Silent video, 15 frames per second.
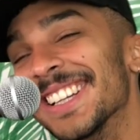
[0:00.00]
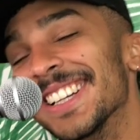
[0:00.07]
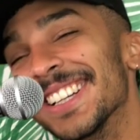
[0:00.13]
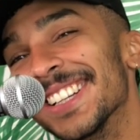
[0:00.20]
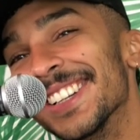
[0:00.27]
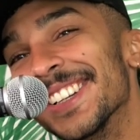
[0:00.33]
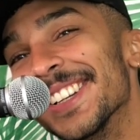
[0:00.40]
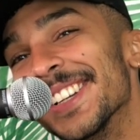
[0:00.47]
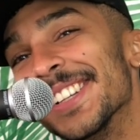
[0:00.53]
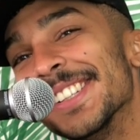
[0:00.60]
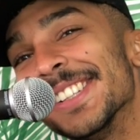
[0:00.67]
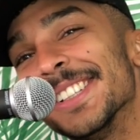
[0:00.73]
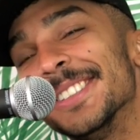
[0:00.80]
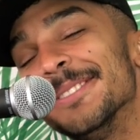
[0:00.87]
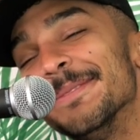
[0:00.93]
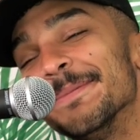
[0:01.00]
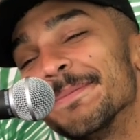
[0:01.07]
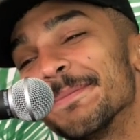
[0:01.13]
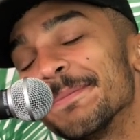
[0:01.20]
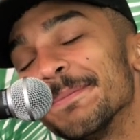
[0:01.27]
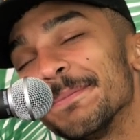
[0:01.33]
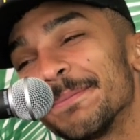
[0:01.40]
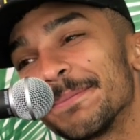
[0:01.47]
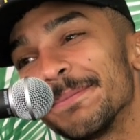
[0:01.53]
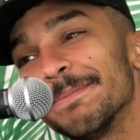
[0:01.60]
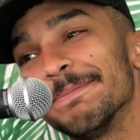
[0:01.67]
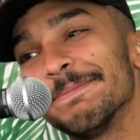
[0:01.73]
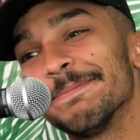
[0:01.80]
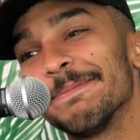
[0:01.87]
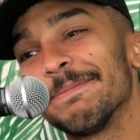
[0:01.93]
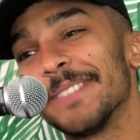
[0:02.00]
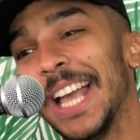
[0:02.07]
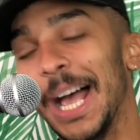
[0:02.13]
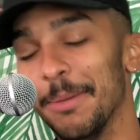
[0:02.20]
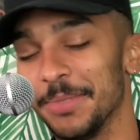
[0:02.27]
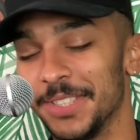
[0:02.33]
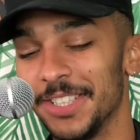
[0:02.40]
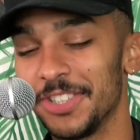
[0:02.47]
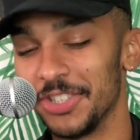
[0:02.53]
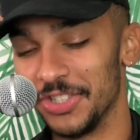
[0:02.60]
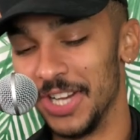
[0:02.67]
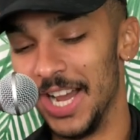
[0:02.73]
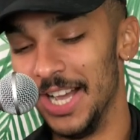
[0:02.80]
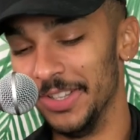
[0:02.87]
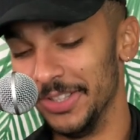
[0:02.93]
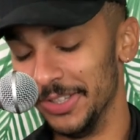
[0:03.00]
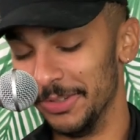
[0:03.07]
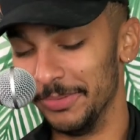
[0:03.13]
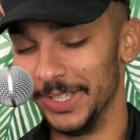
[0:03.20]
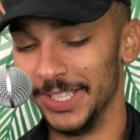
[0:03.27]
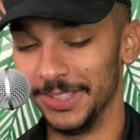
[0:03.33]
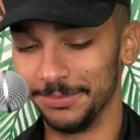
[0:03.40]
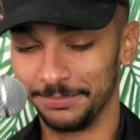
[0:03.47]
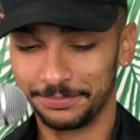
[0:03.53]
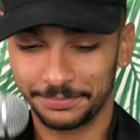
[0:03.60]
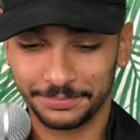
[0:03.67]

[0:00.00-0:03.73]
Um, I'm such a child though, man.